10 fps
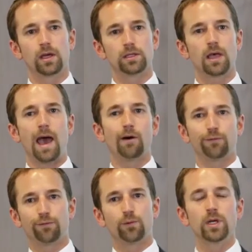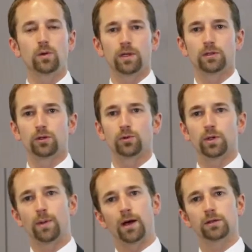is how frequent do you
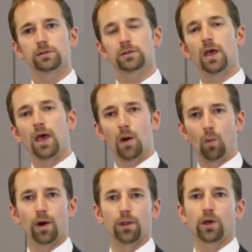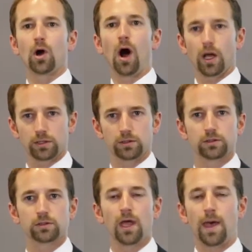rebalance, and what are the
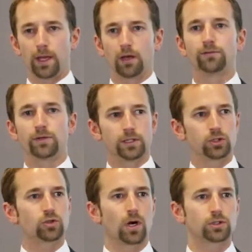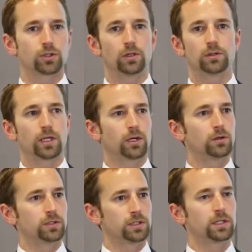costs and the governance structure that
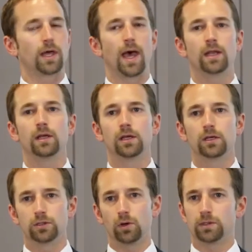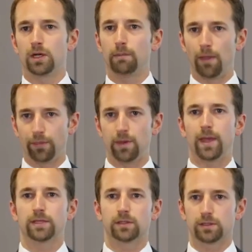goes into that? So is it a monthly
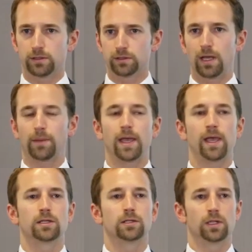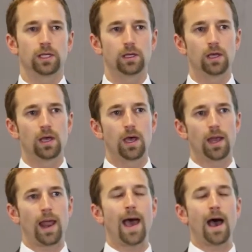basis, semi-annually?
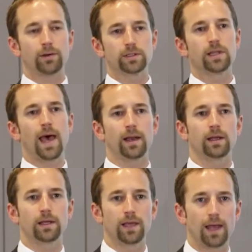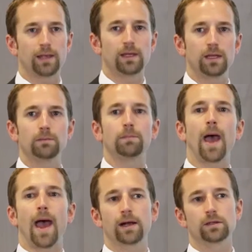And how does that, again,
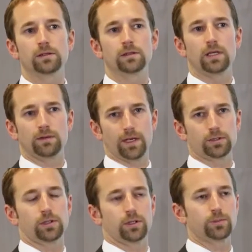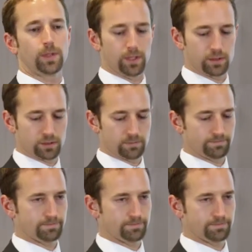impact the investor experience?